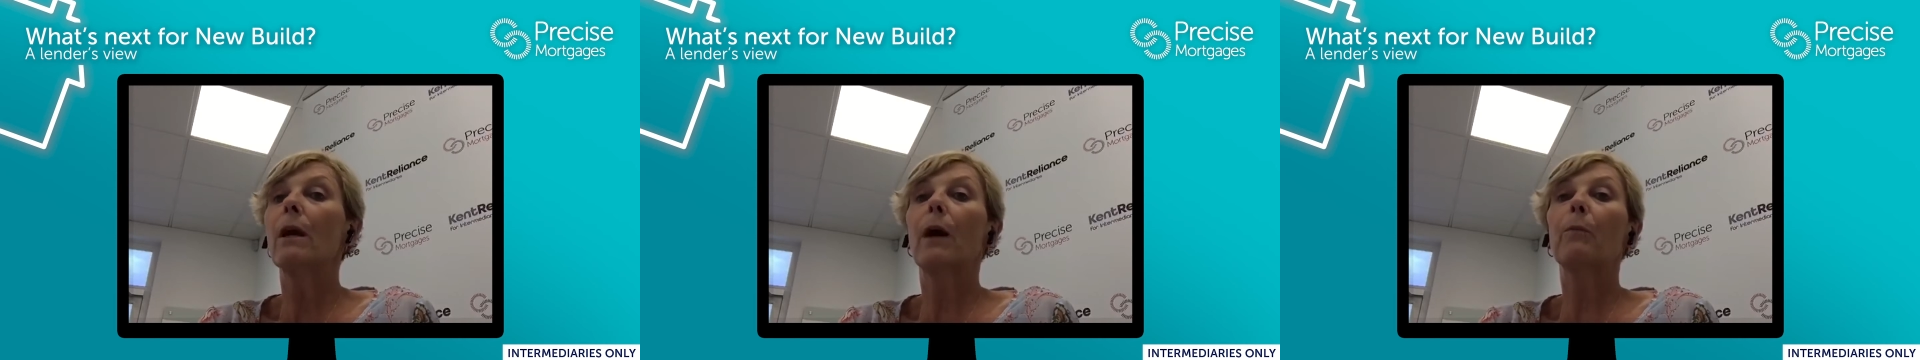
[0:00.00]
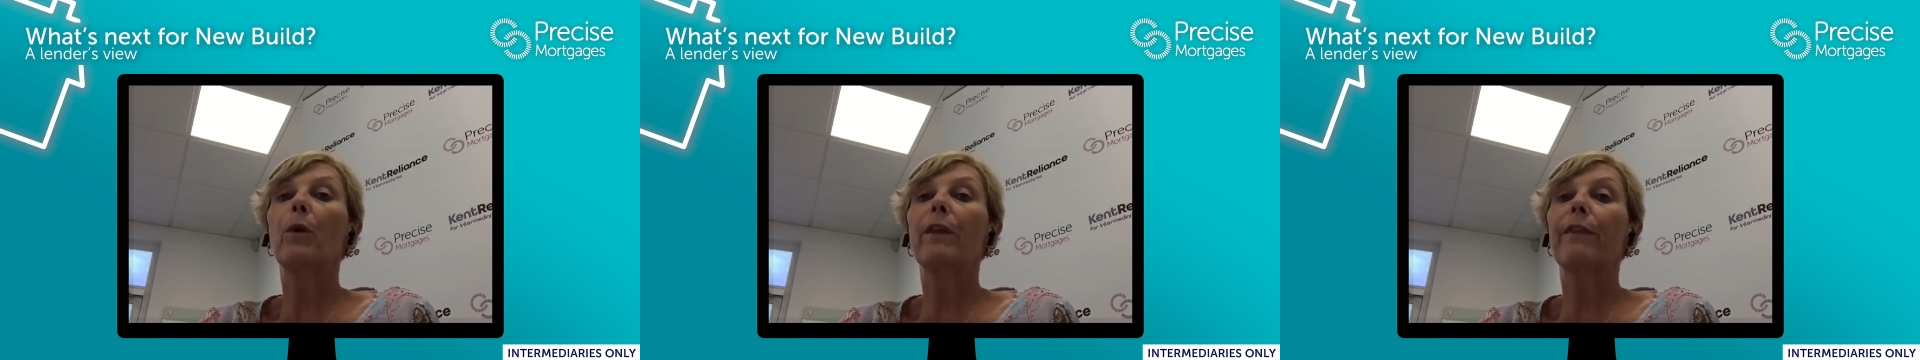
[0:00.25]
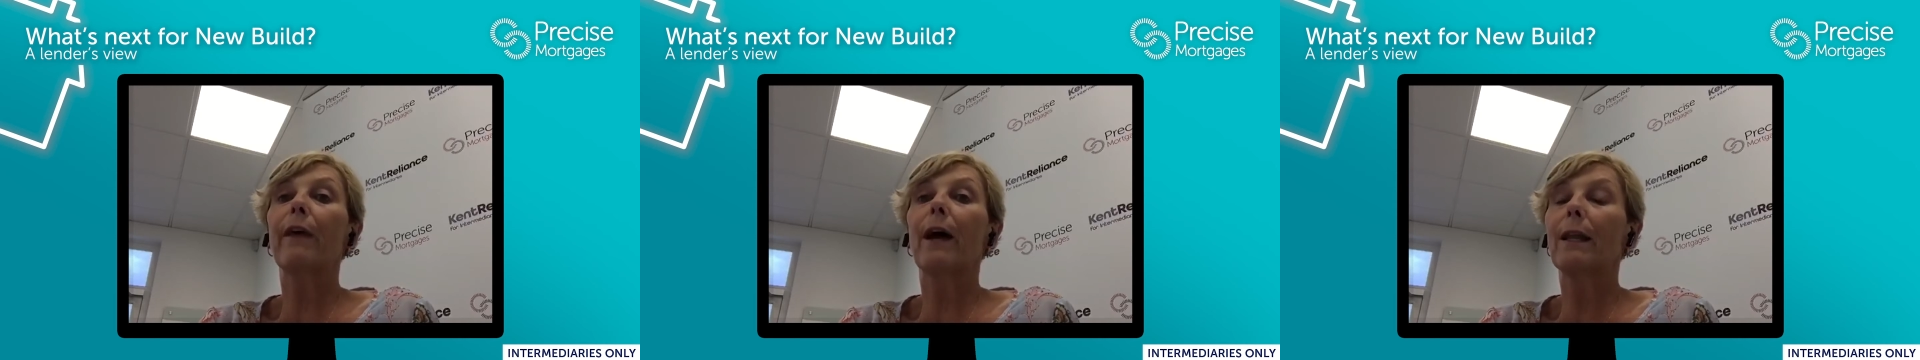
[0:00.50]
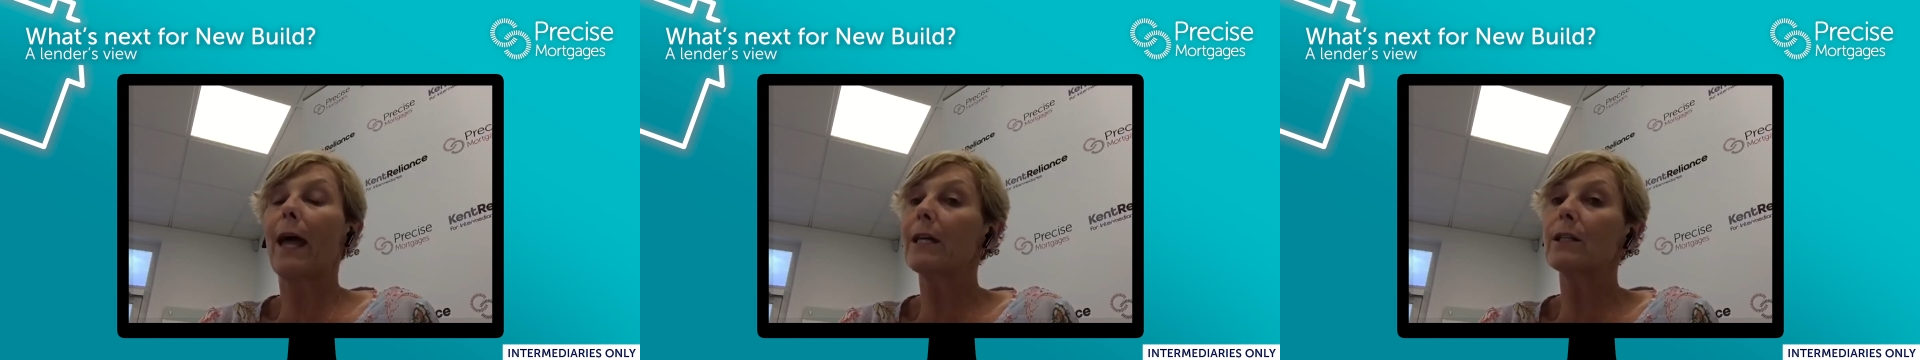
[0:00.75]
And with
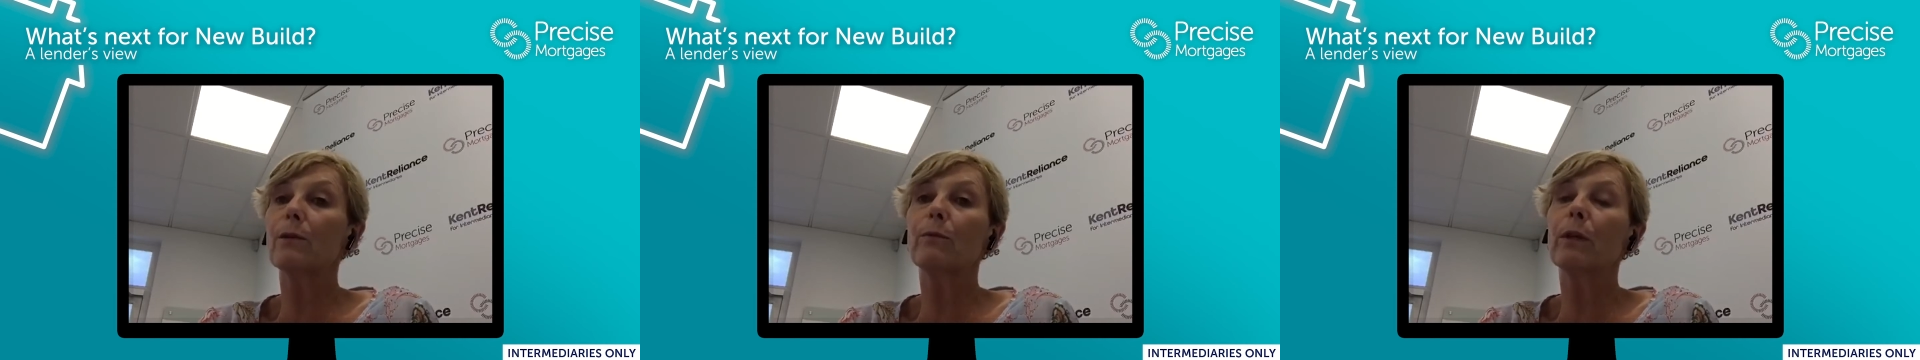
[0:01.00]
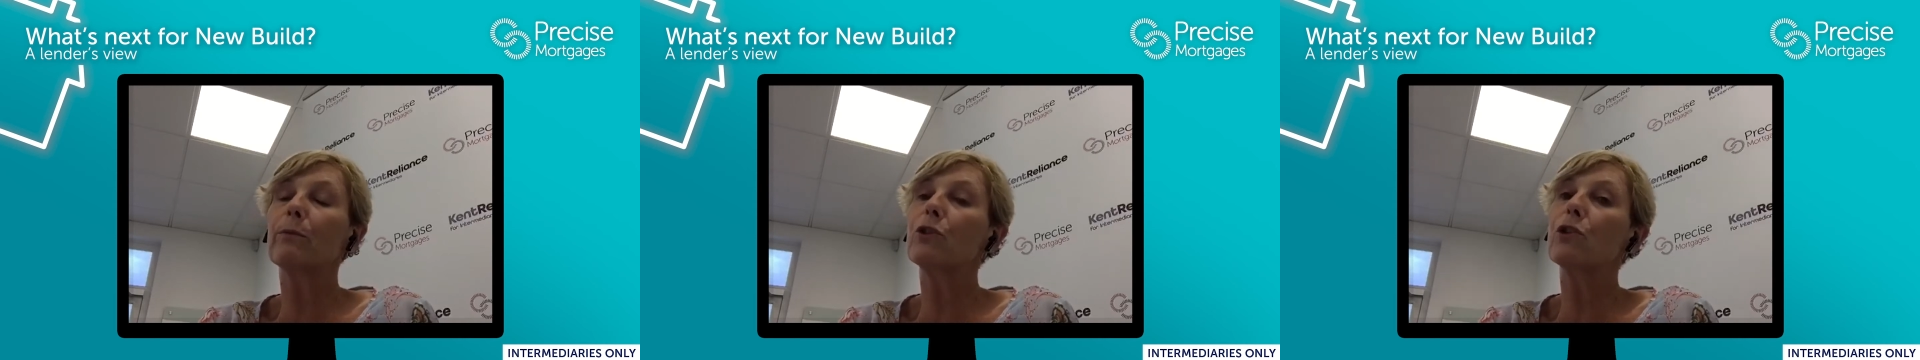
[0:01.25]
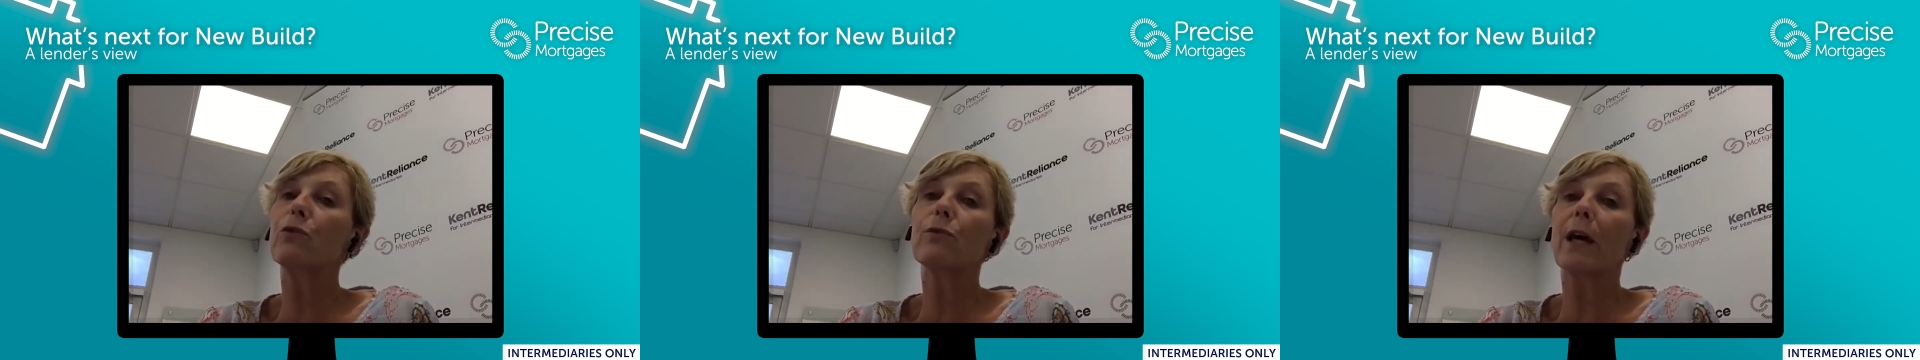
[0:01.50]
that letter, we would use